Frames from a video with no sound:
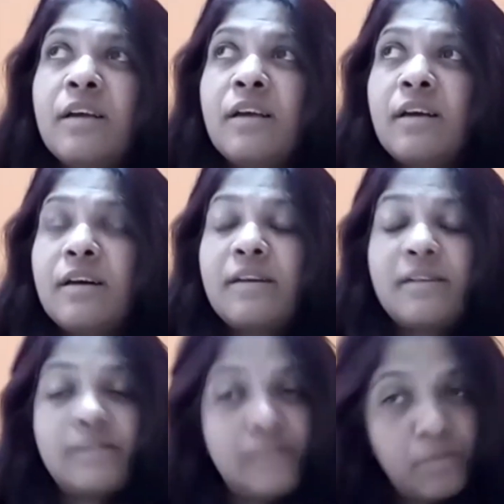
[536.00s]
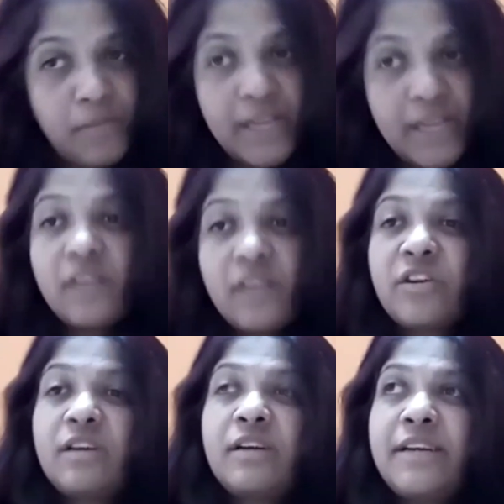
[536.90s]
The medical
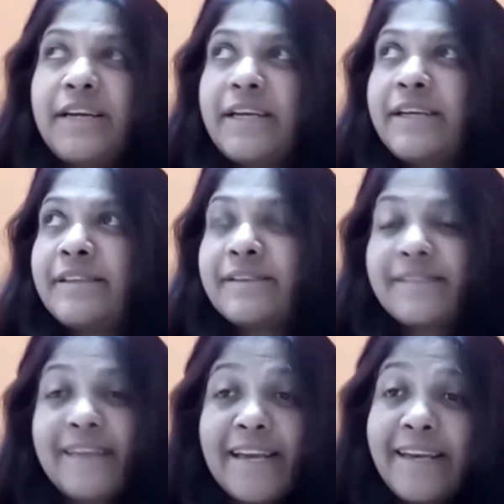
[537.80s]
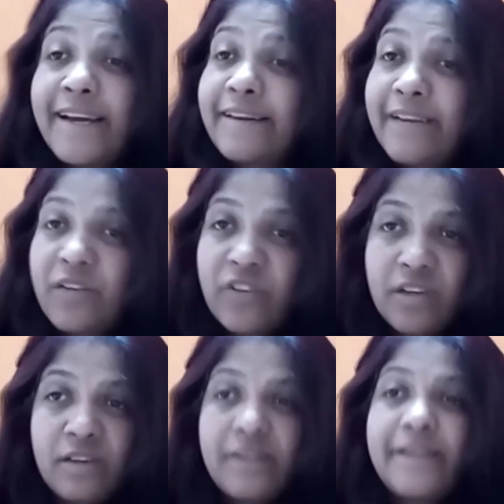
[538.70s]
fraternity, the psychiatric
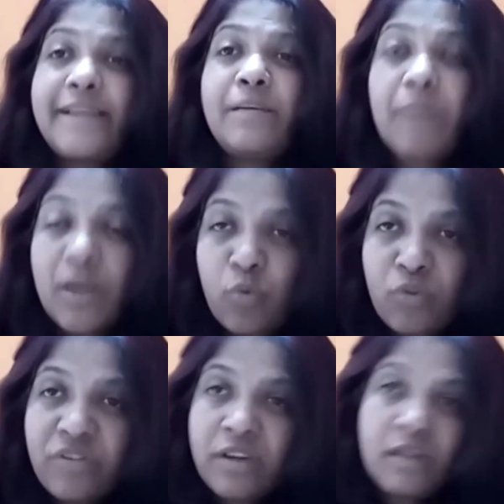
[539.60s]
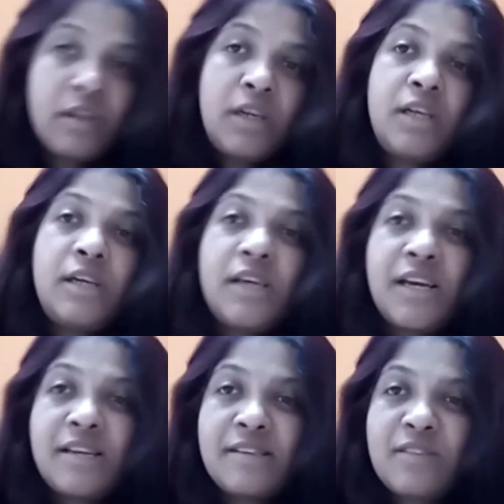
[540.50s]
fraternity, my own fraternity
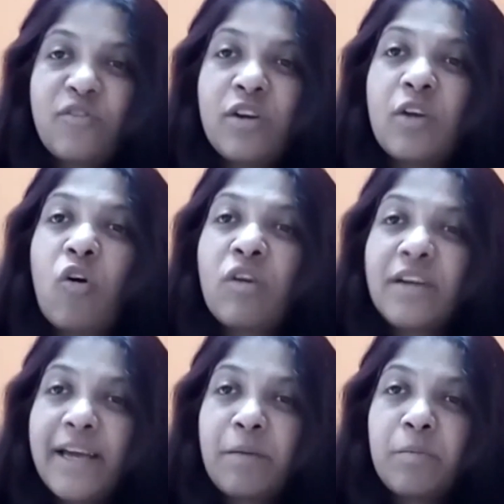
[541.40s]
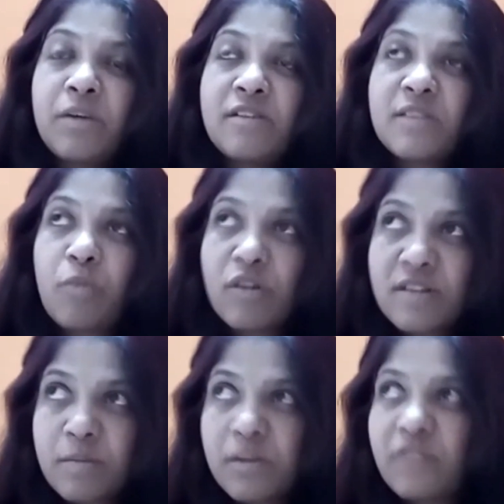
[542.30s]
has for a long time been
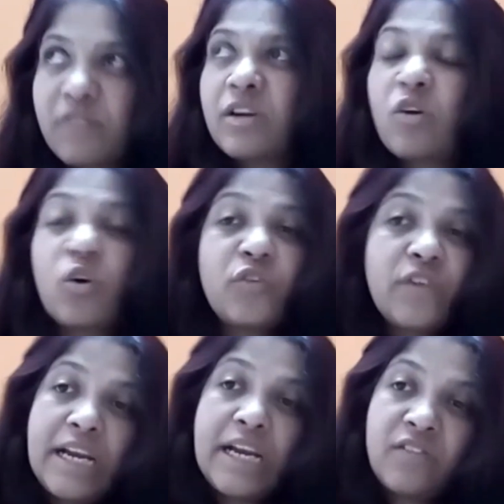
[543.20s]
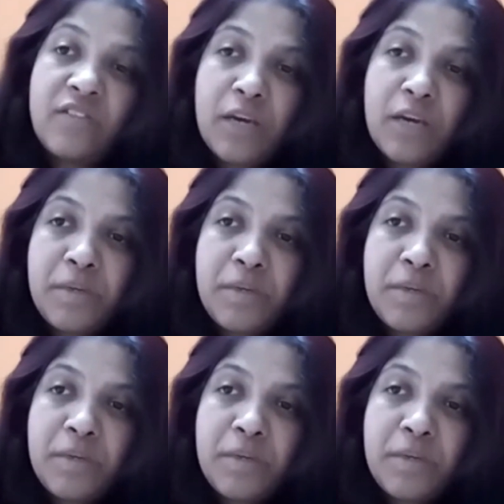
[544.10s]
responsible for a lot of corrective therapies